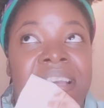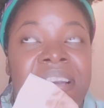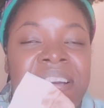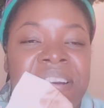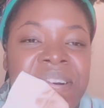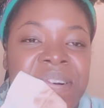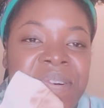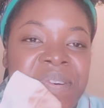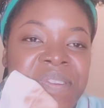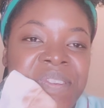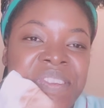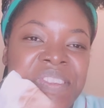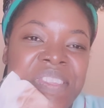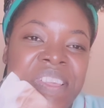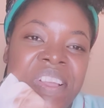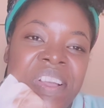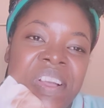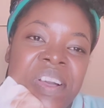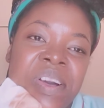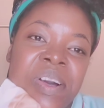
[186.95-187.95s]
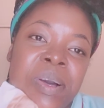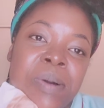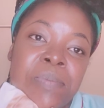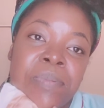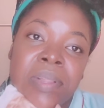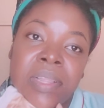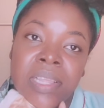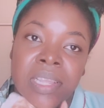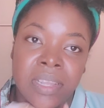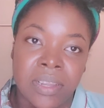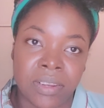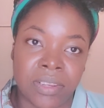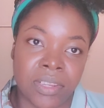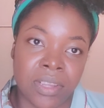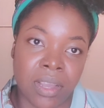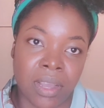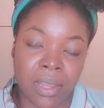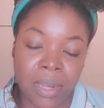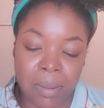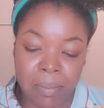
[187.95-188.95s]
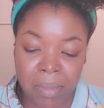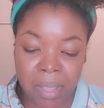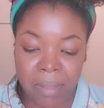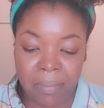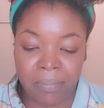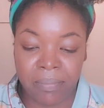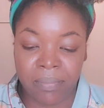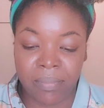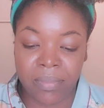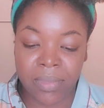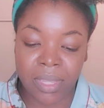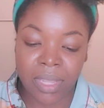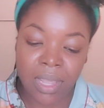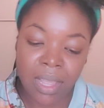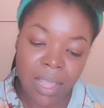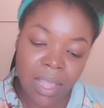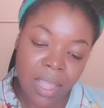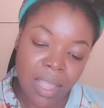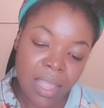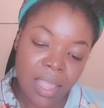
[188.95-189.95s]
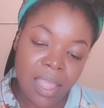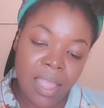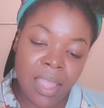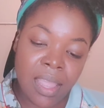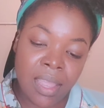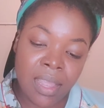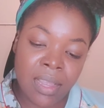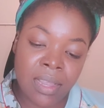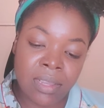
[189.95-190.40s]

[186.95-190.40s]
who is just like a couple of years younger than me.